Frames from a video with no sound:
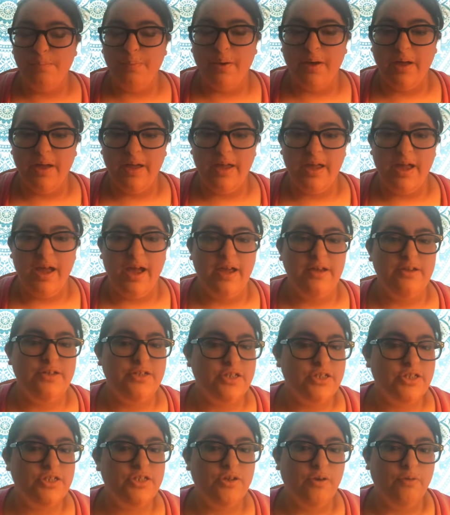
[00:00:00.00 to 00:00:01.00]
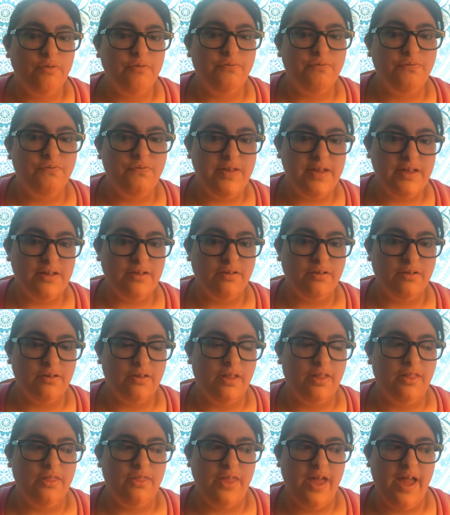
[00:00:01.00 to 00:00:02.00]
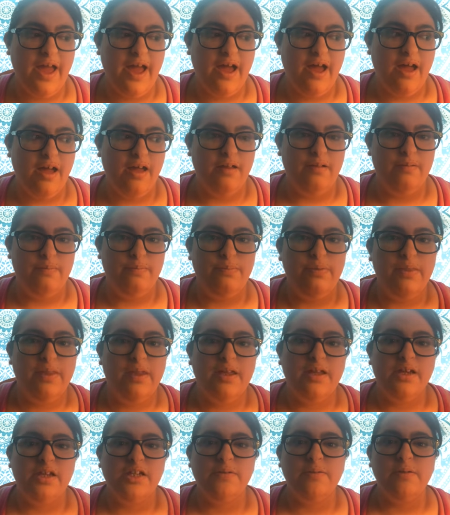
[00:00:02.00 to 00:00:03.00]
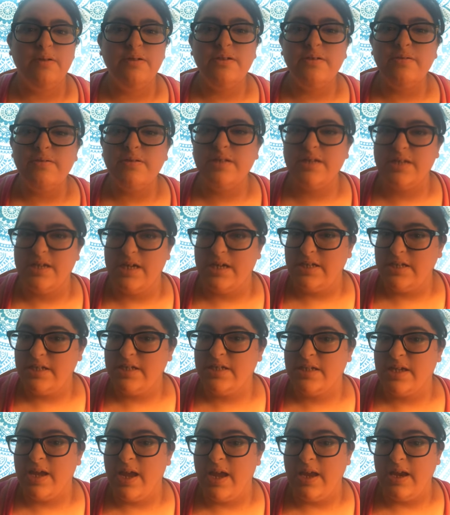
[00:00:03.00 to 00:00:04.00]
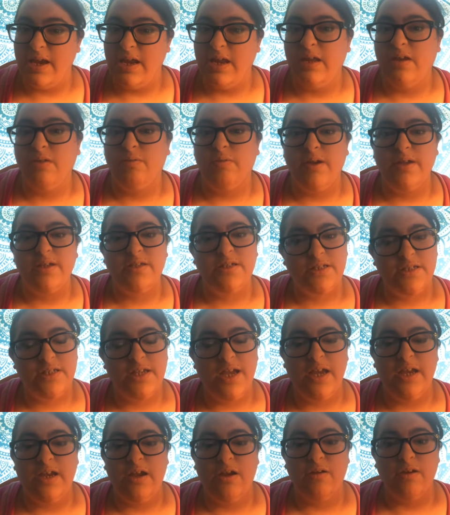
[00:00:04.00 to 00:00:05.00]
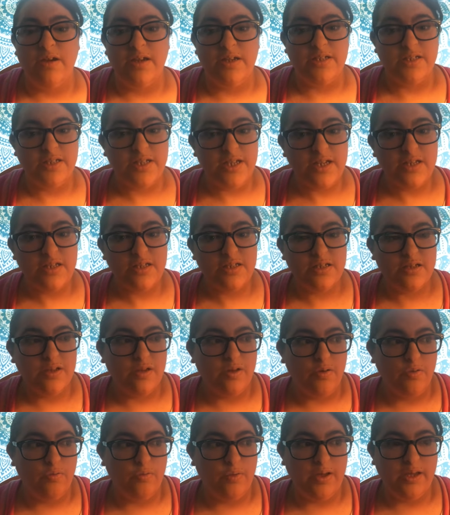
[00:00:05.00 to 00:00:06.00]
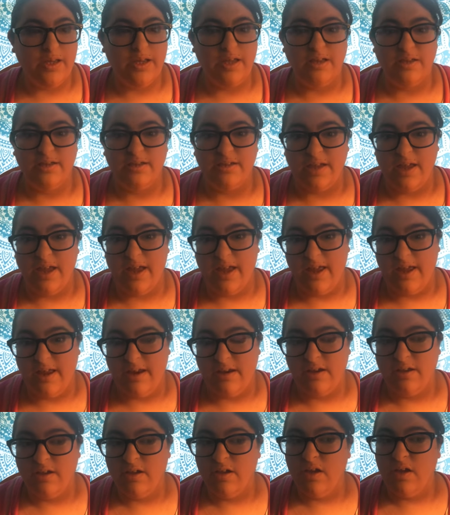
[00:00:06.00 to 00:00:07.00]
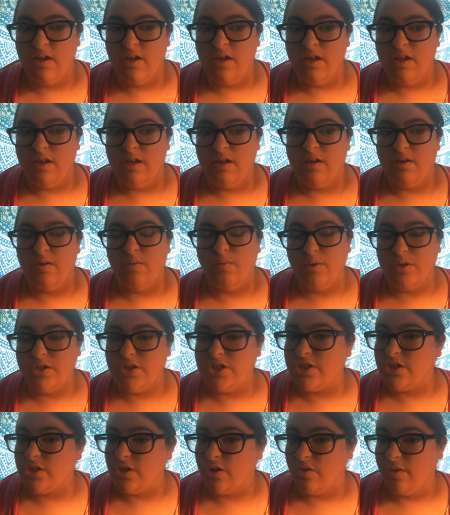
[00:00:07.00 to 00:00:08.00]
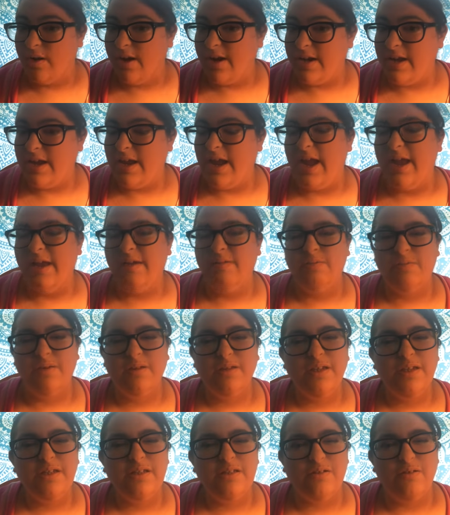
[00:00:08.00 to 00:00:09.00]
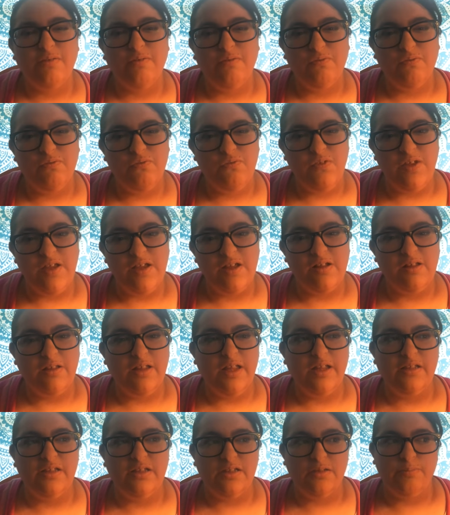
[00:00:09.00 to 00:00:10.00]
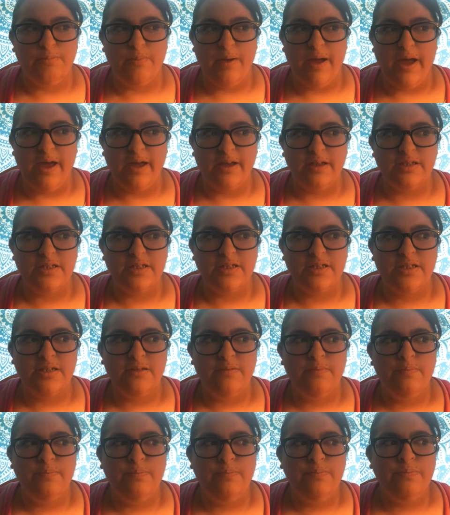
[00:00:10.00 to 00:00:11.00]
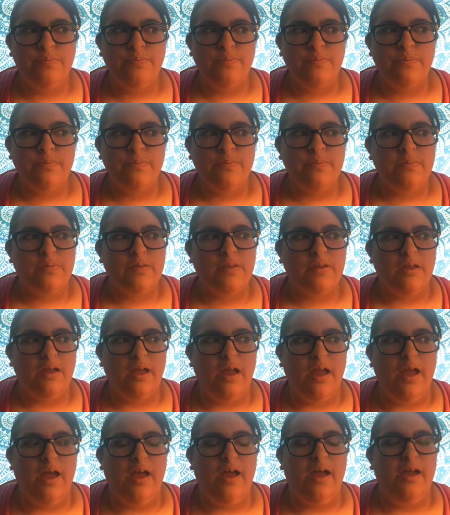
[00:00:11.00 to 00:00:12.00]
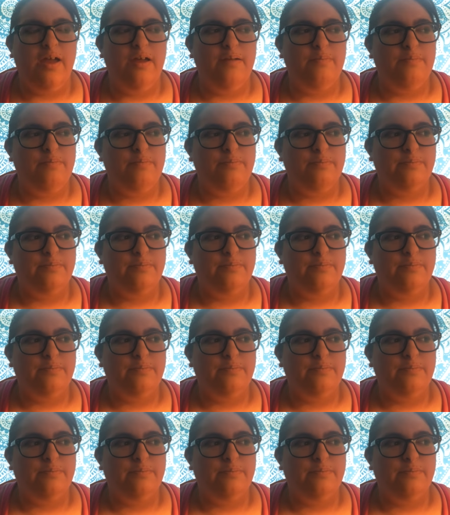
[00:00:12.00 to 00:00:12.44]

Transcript: But I just don't feel that, especially with today's society and the way society already sees Wiccans and which is already, I really don't feel like this box, um,